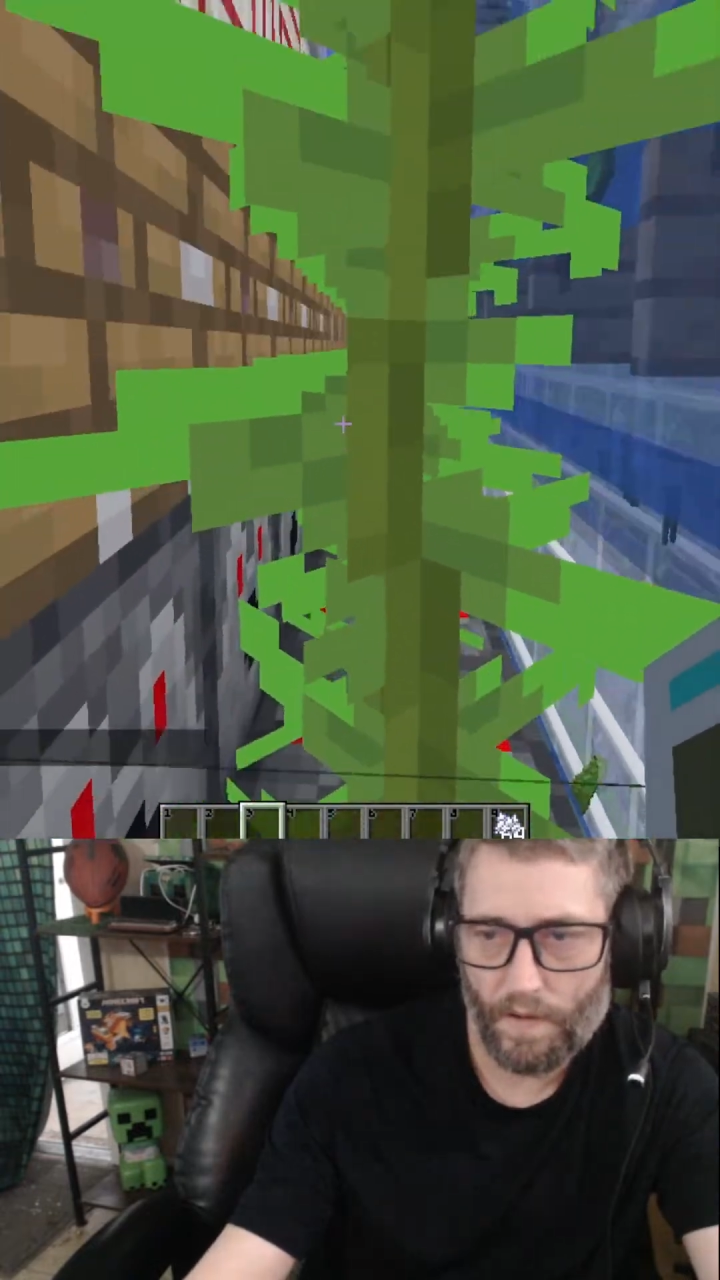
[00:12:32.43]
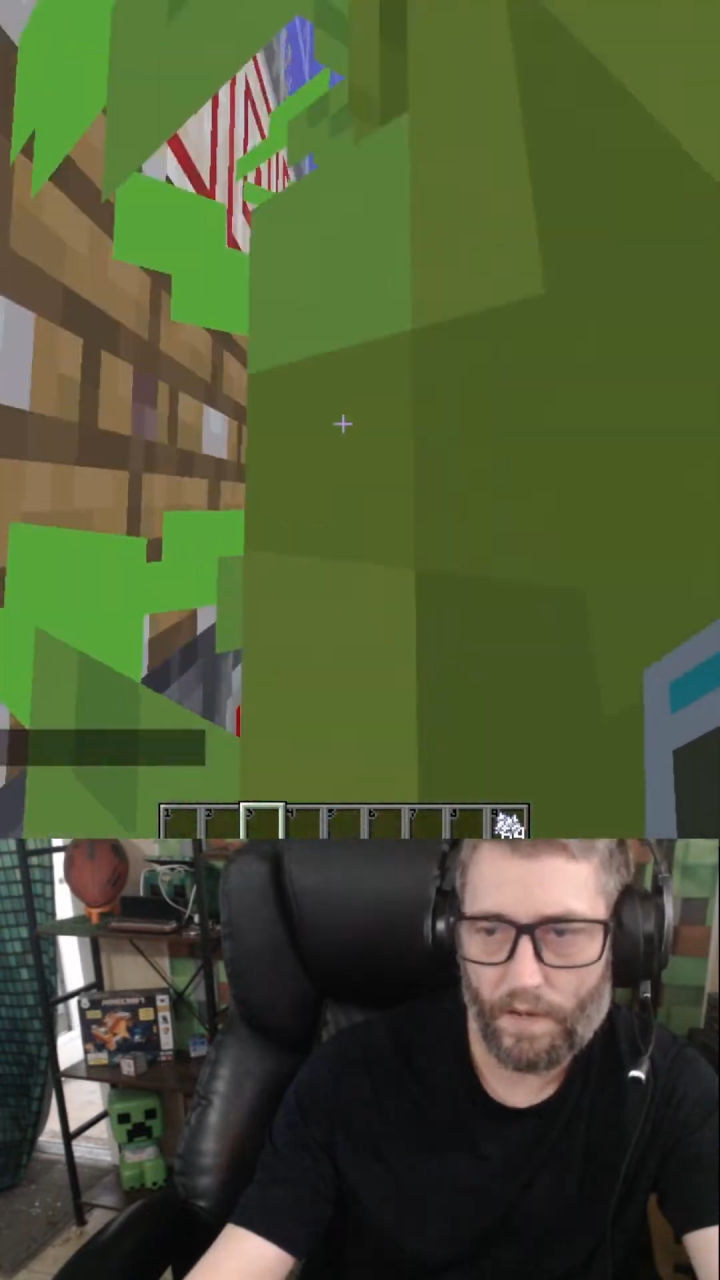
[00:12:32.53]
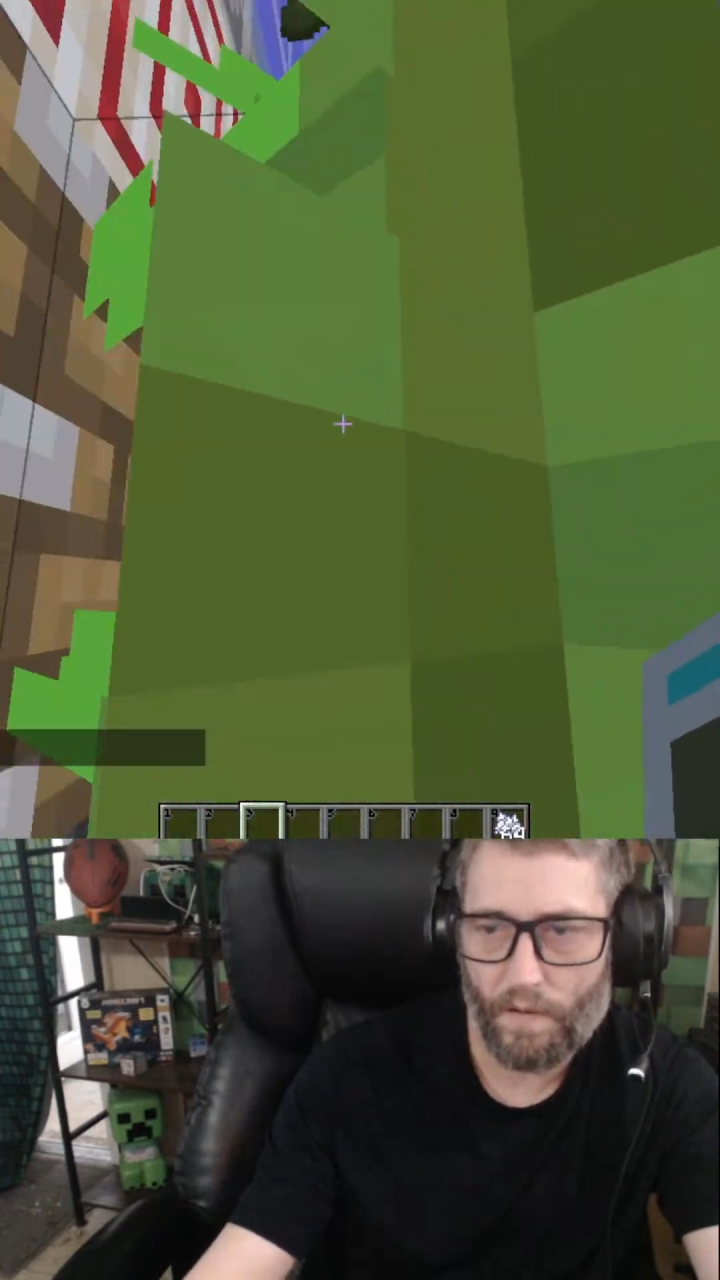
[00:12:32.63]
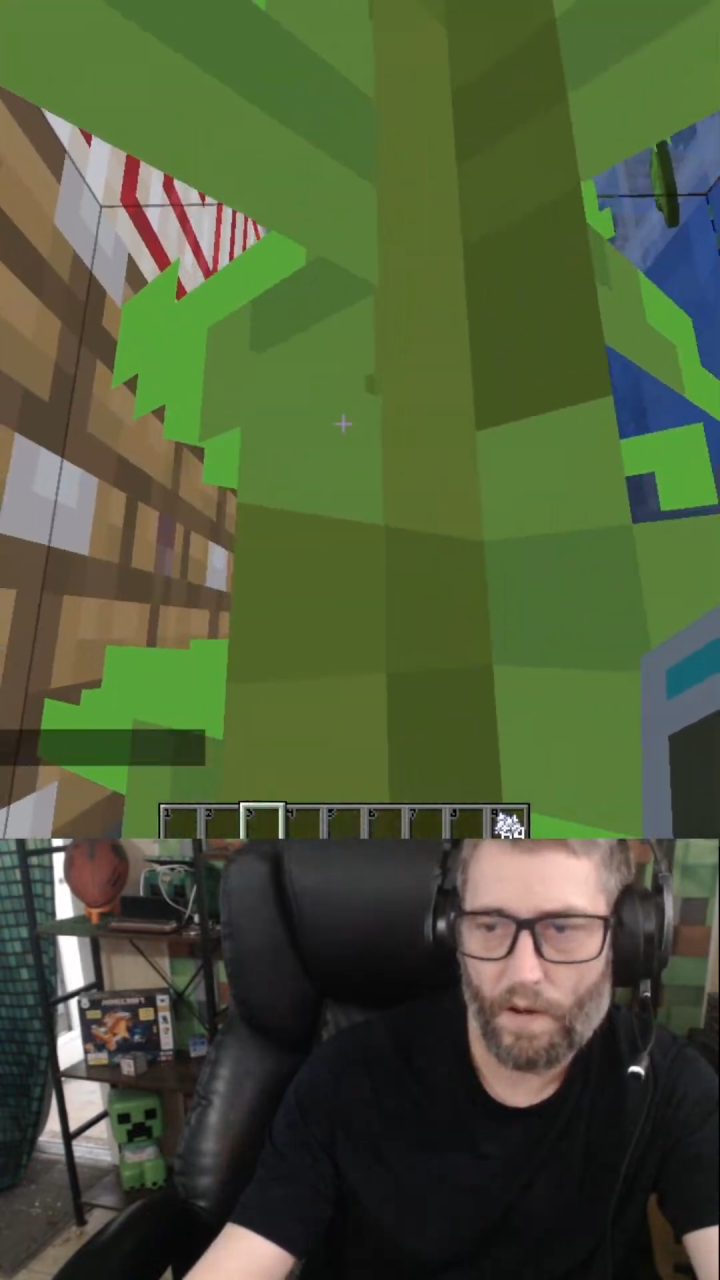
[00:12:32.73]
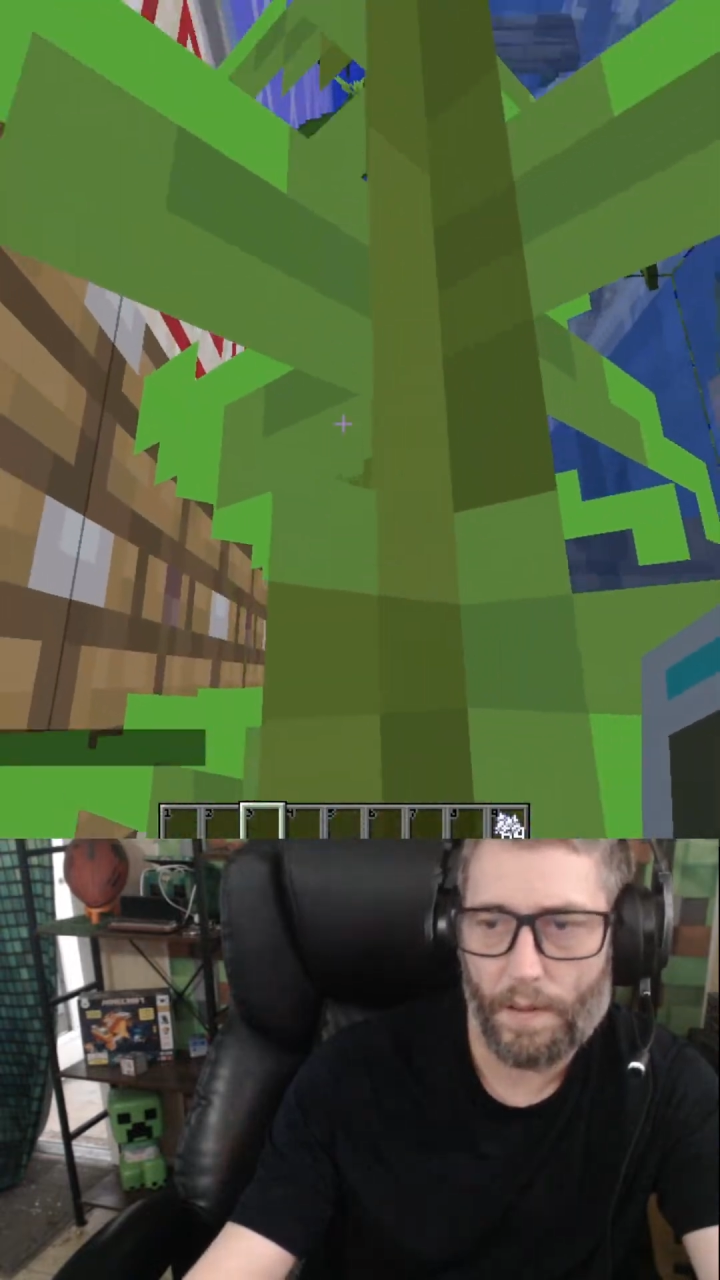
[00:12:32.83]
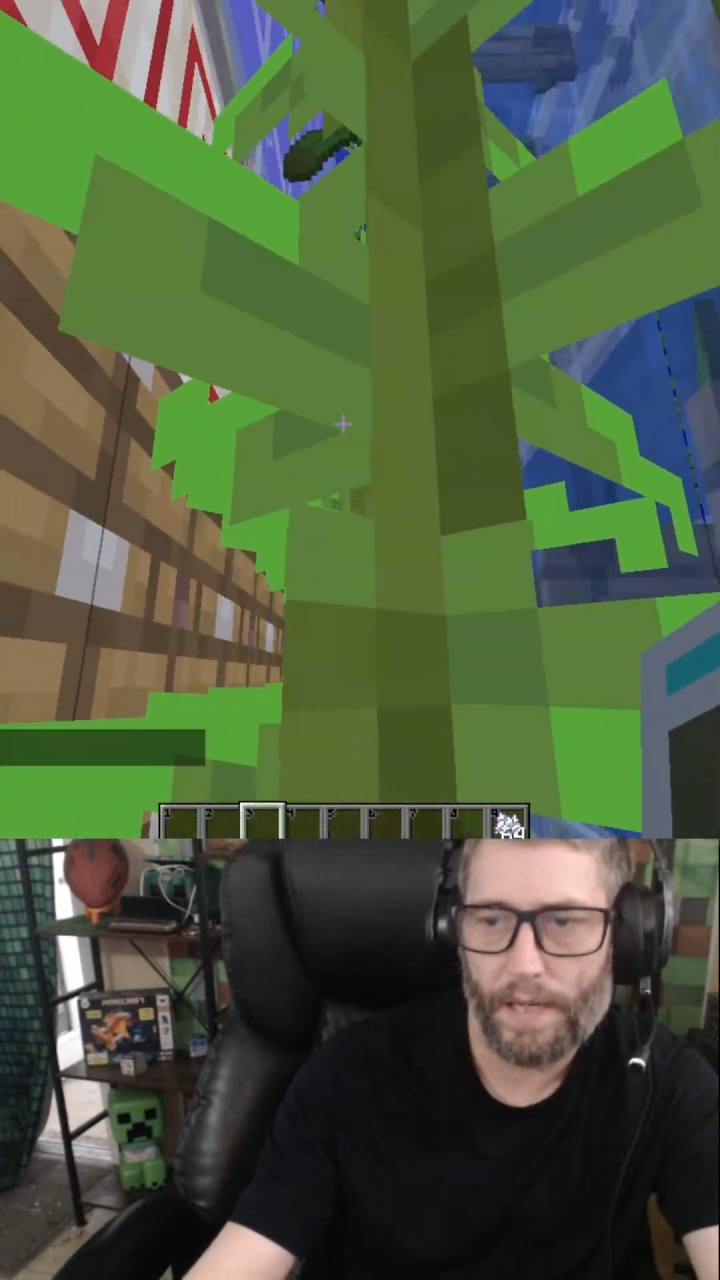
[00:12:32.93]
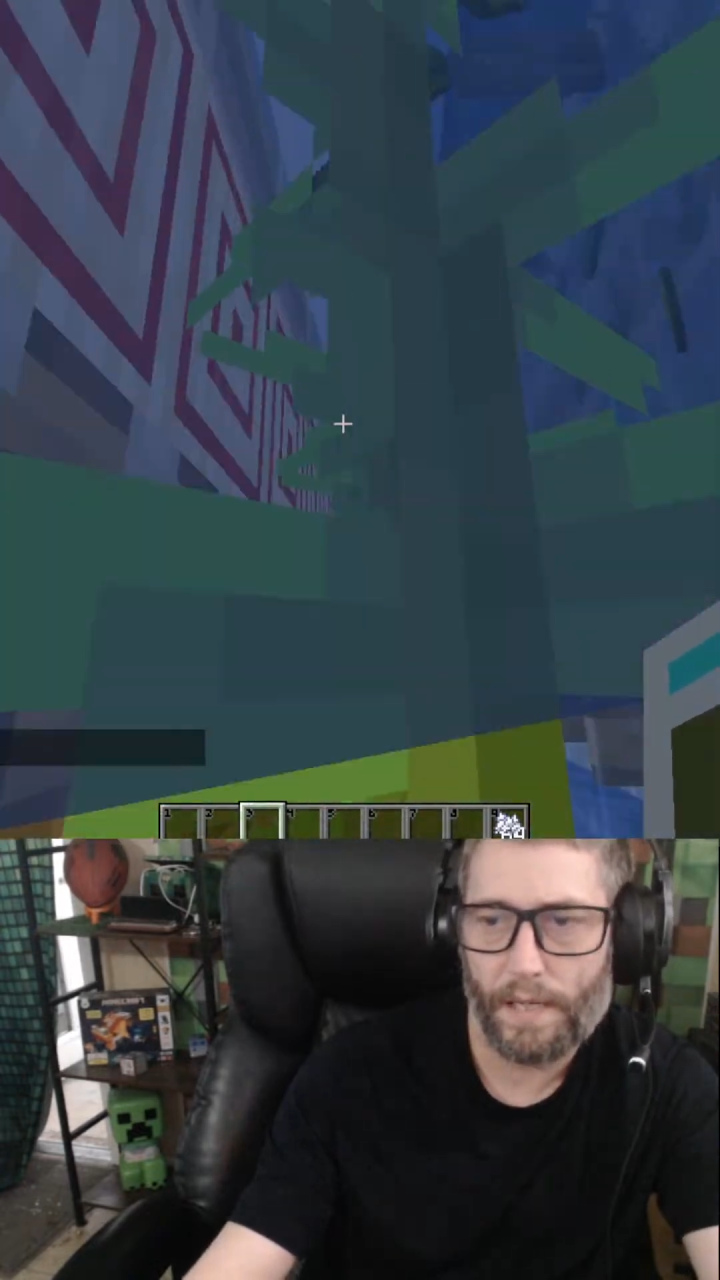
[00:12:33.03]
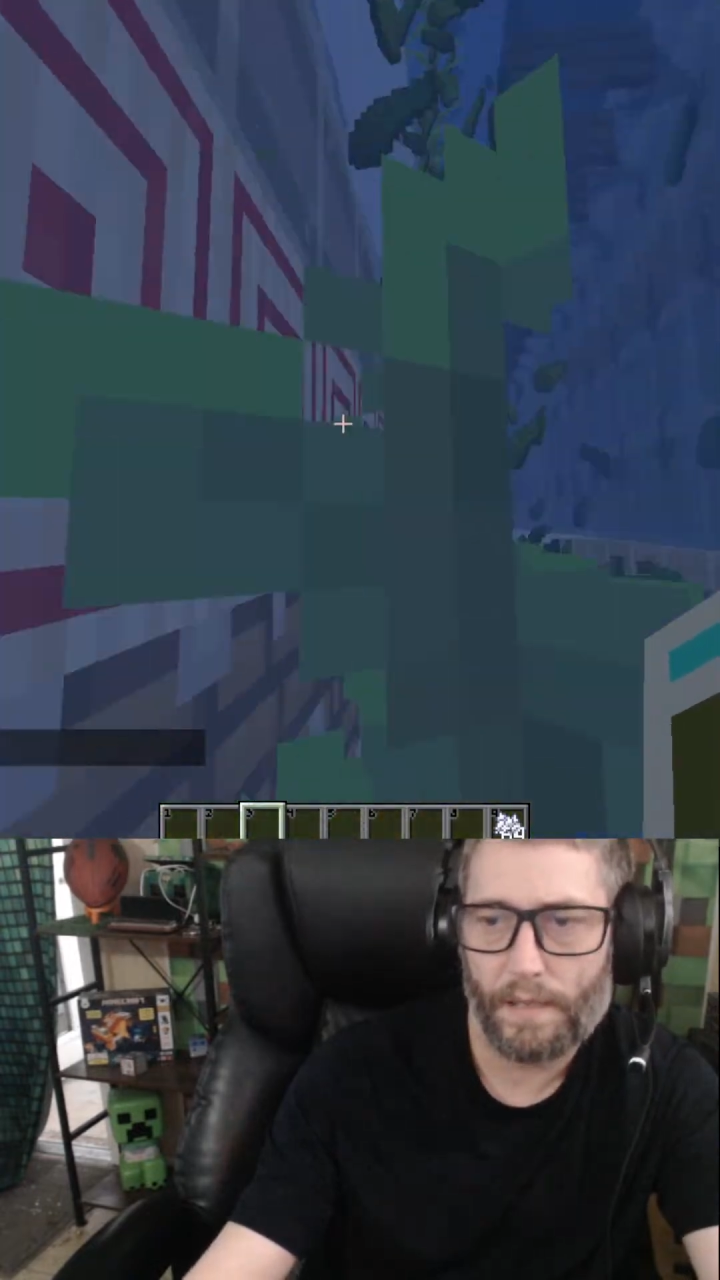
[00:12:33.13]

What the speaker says: growing.